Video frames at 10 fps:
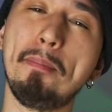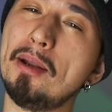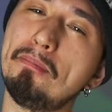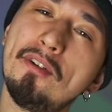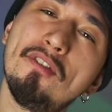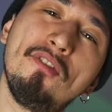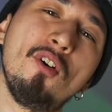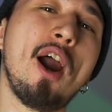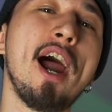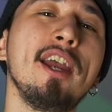But
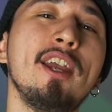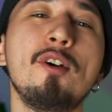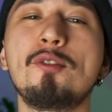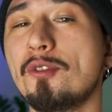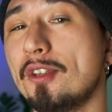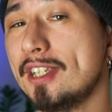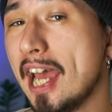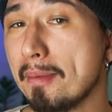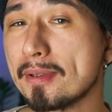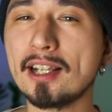before I go through the
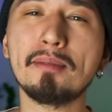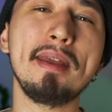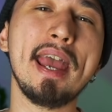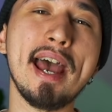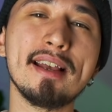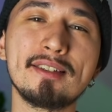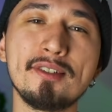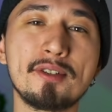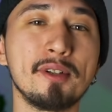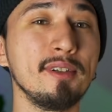tabs, let me ask
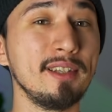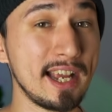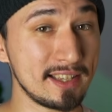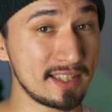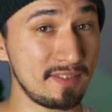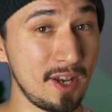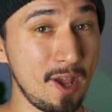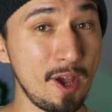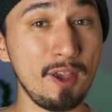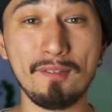you to like this
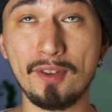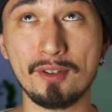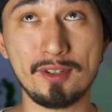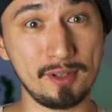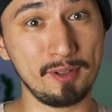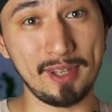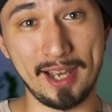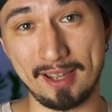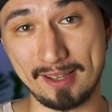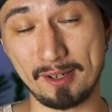video if you do
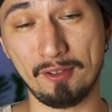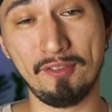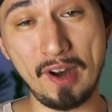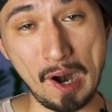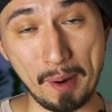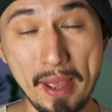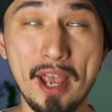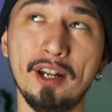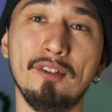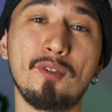like it so far.
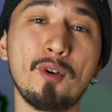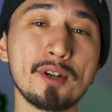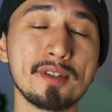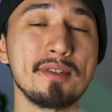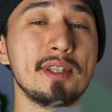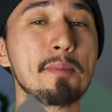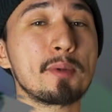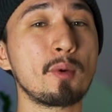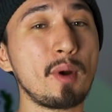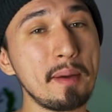And of course,
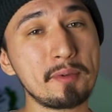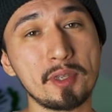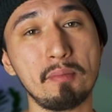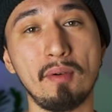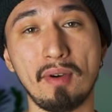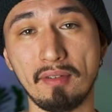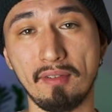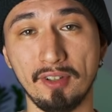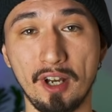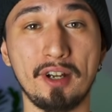subscribe to the
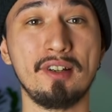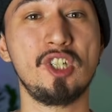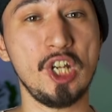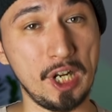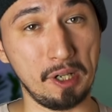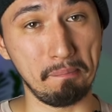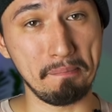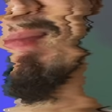Movavi Vlog channel.